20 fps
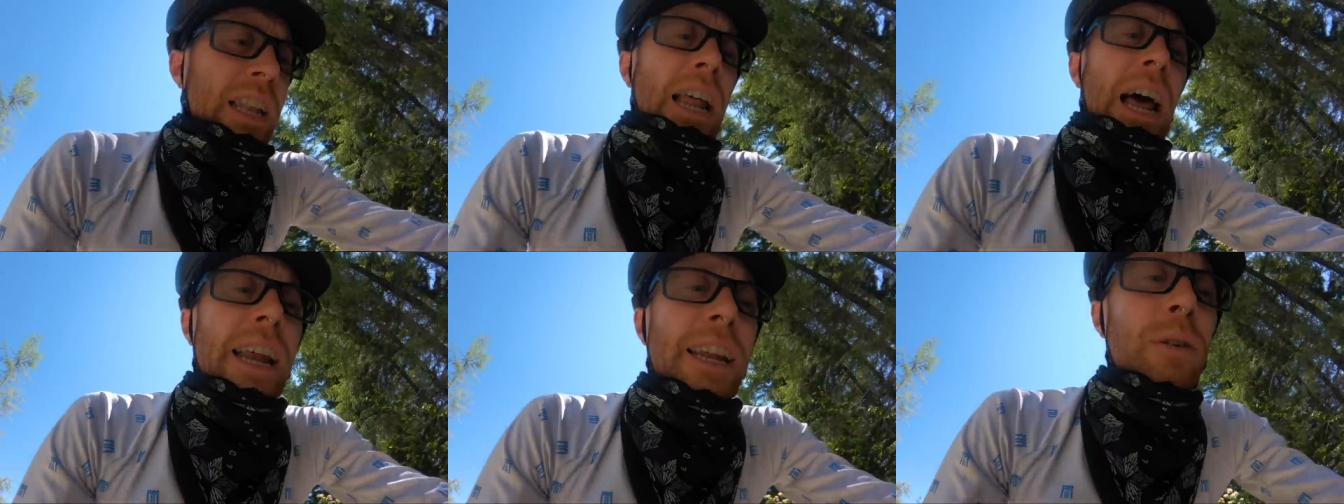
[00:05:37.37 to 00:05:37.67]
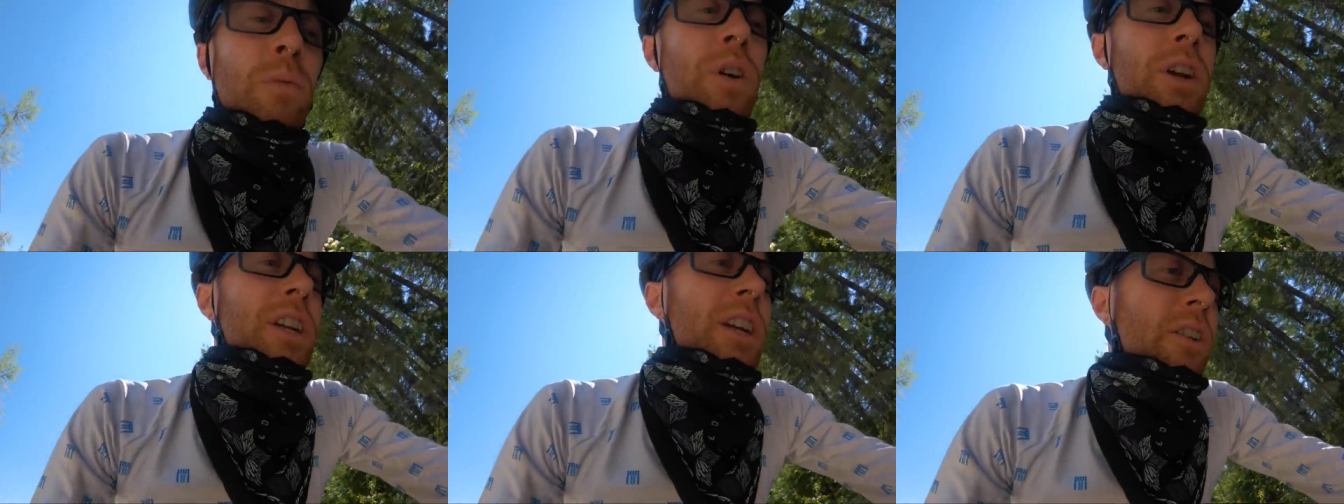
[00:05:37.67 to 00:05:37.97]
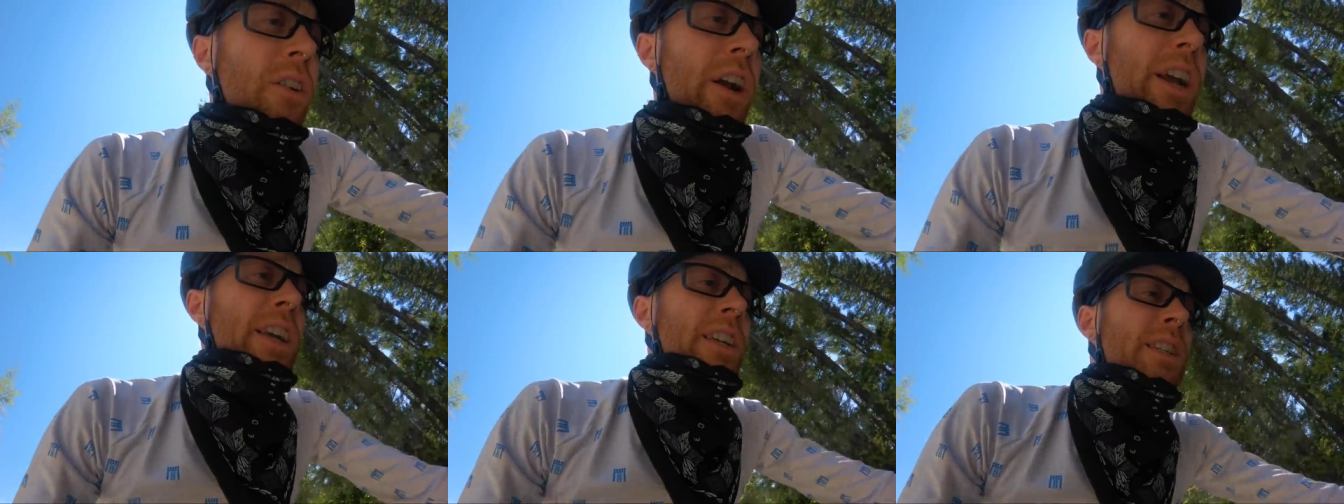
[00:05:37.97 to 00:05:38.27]
91
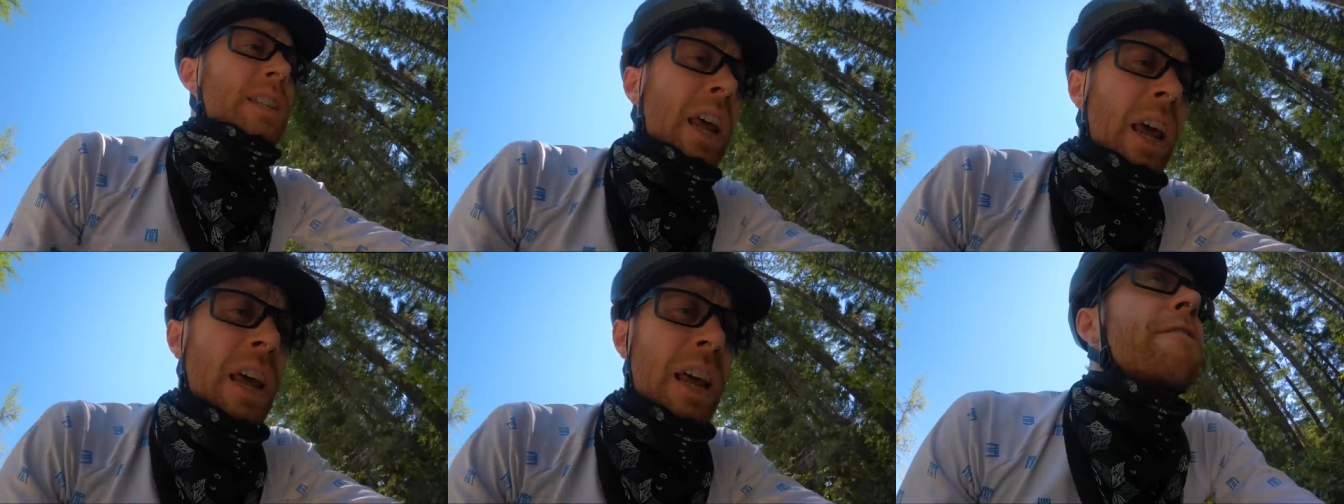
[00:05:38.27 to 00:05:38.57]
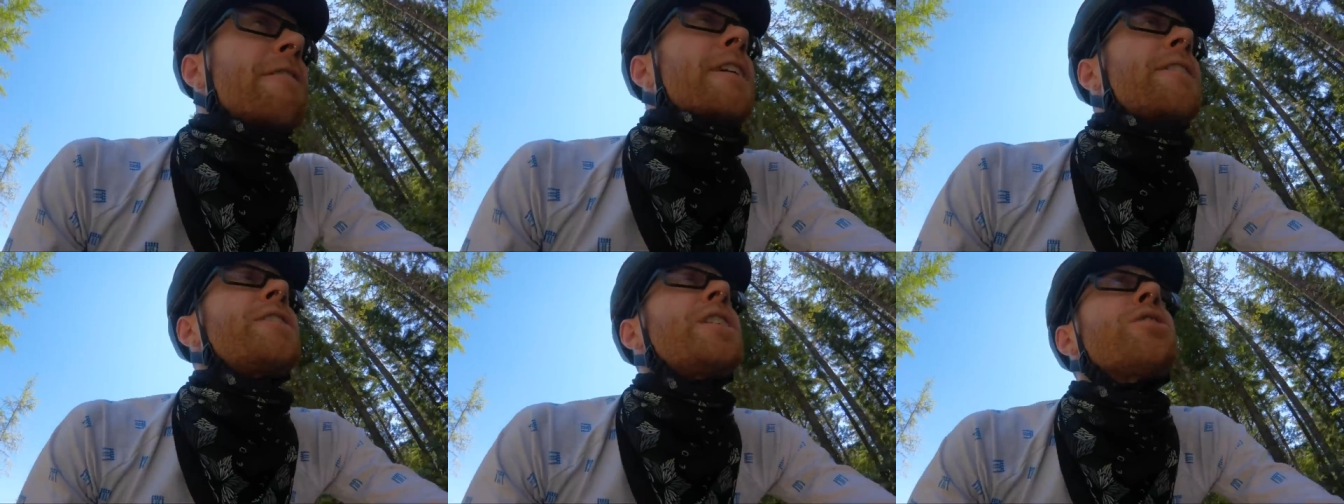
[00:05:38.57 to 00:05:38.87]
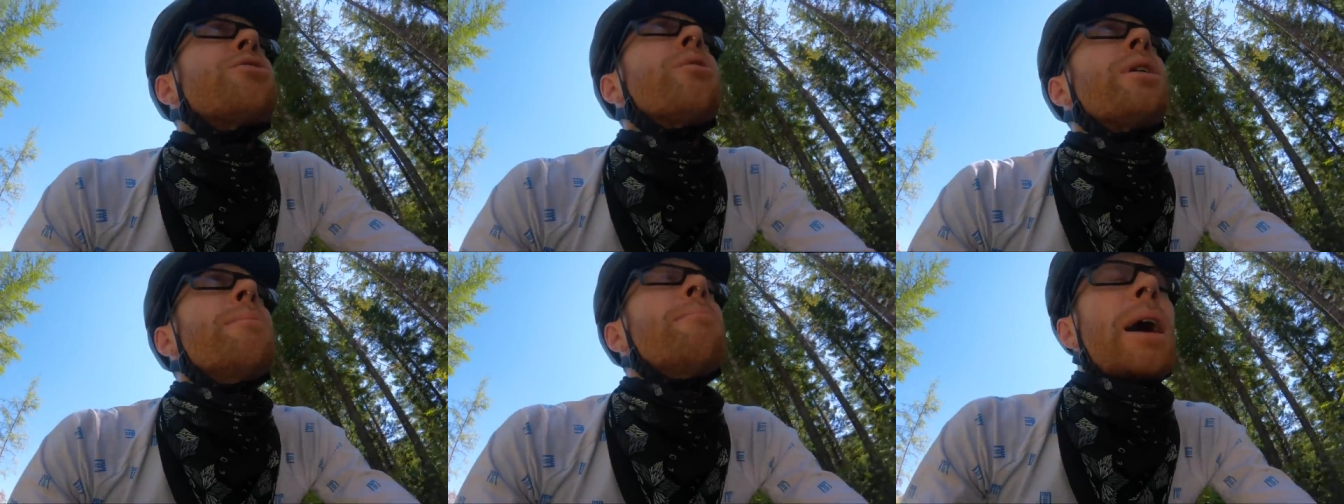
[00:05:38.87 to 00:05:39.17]
degrees,
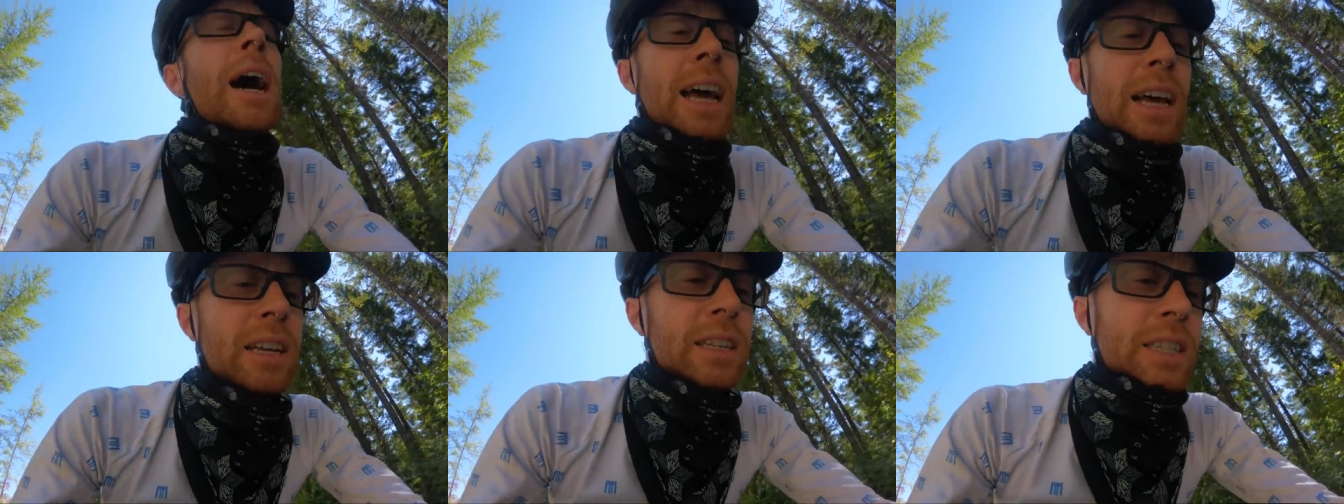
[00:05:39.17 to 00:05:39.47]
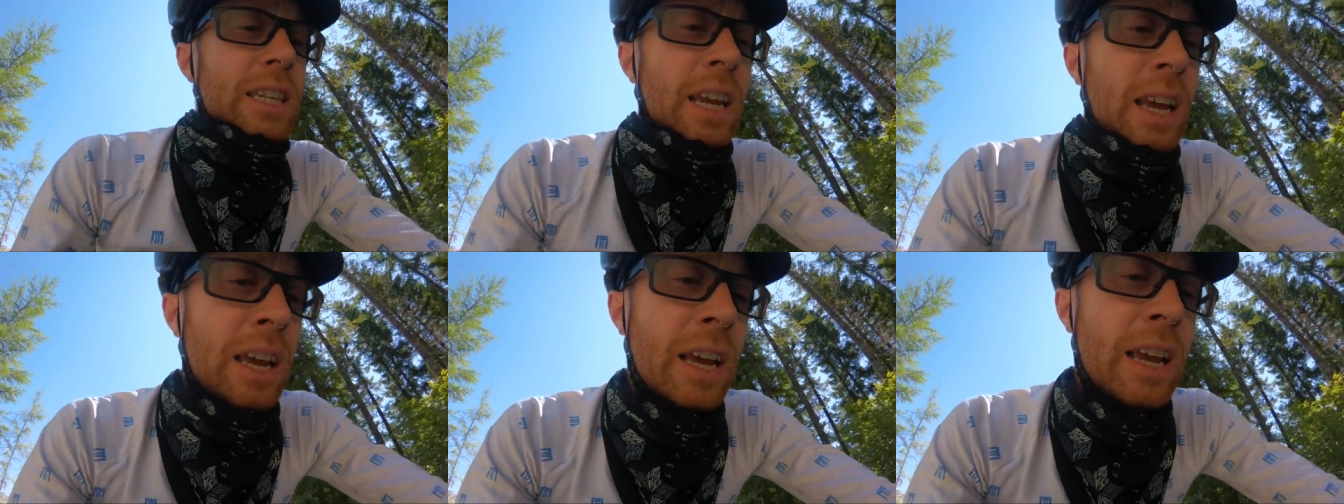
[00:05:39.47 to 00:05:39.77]
53 miles,